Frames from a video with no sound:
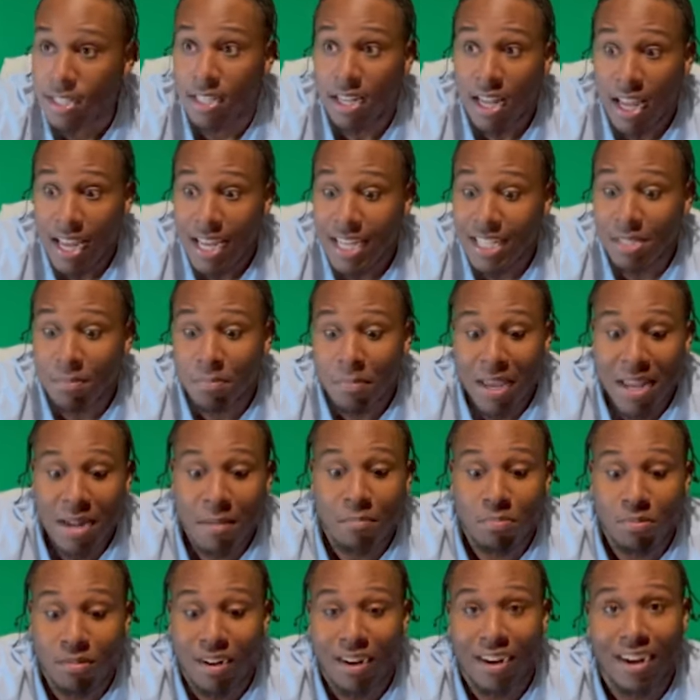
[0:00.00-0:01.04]
He's
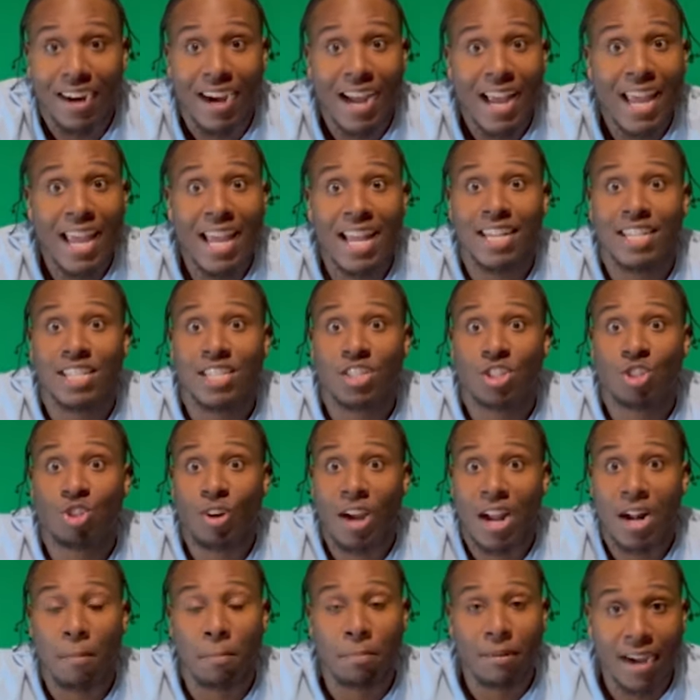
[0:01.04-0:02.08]
been trying
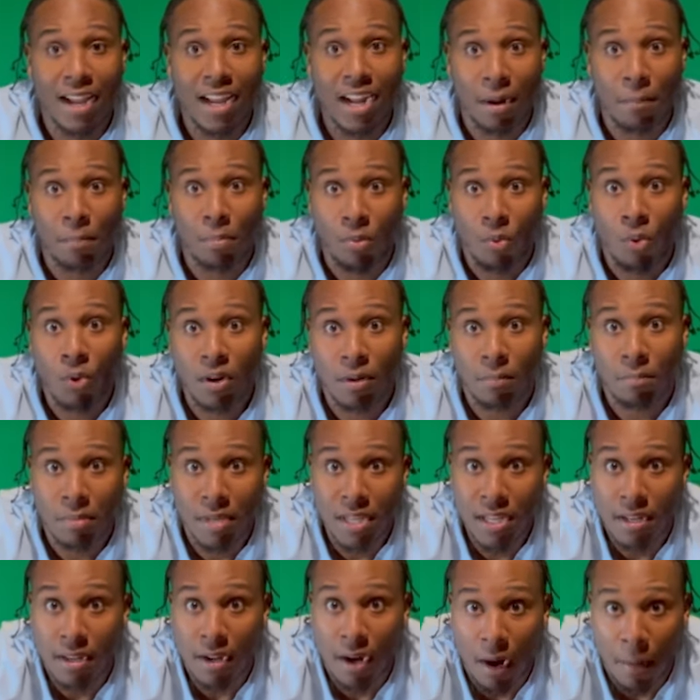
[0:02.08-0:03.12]
to play a
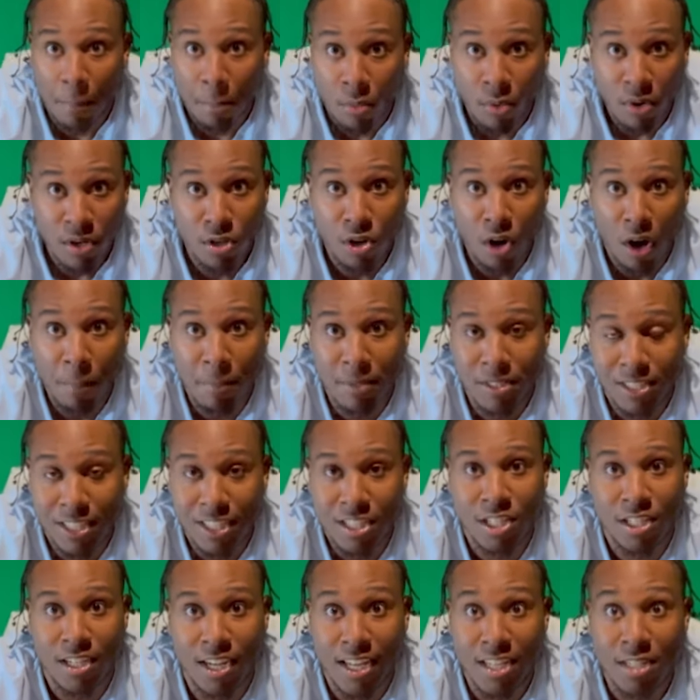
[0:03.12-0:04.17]
point guard
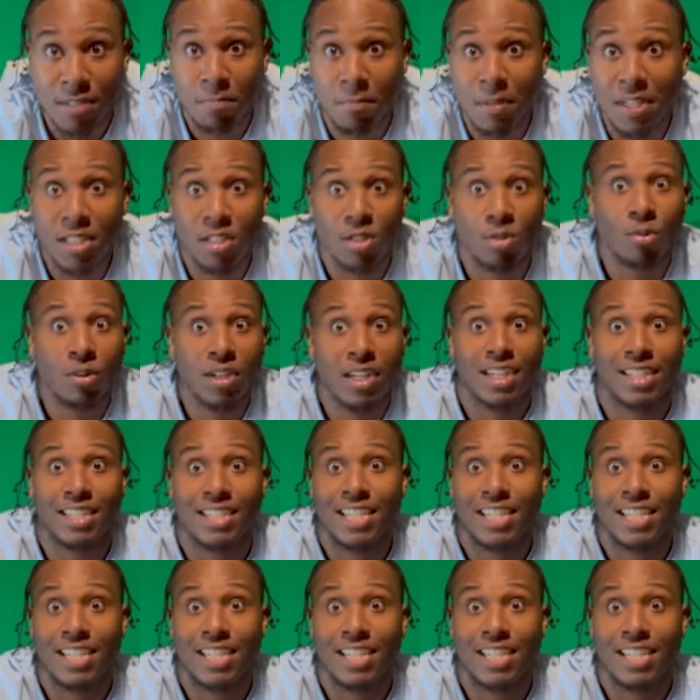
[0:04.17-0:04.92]
position, and he's been doing a